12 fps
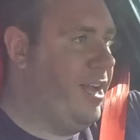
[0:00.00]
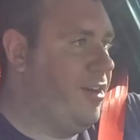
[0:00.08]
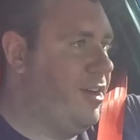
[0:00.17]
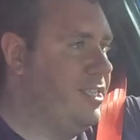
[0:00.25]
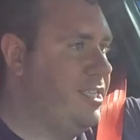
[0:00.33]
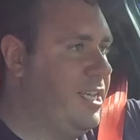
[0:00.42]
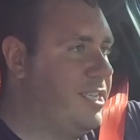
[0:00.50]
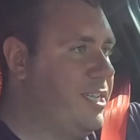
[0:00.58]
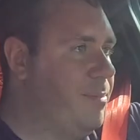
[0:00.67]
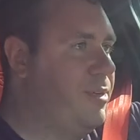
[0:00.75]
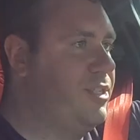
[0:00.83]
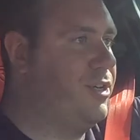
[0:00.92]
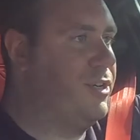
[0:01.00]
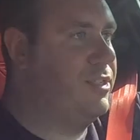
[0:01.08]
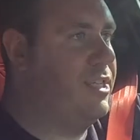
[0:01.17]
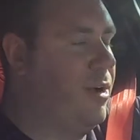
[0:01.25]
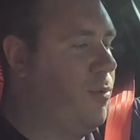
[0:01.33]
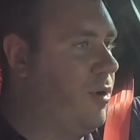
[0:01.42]
air intake
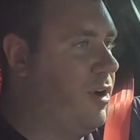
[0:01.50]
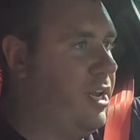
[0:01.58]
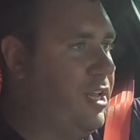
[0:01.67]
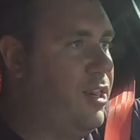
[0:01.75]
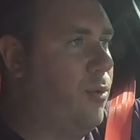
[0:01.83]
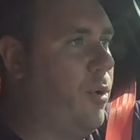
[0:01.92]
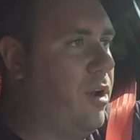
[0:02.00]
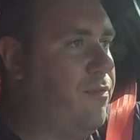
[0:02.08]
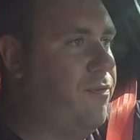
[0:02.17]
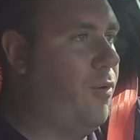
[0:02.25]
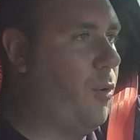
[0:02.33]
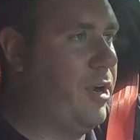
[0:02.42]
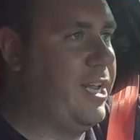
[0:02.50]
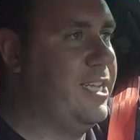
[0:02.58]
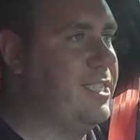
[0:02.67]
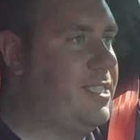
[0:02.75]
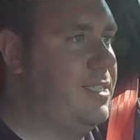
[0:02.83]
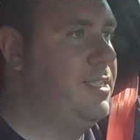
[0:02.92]
temperatures that were in the
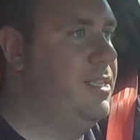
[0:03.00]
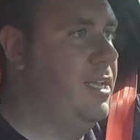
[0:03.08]
140s,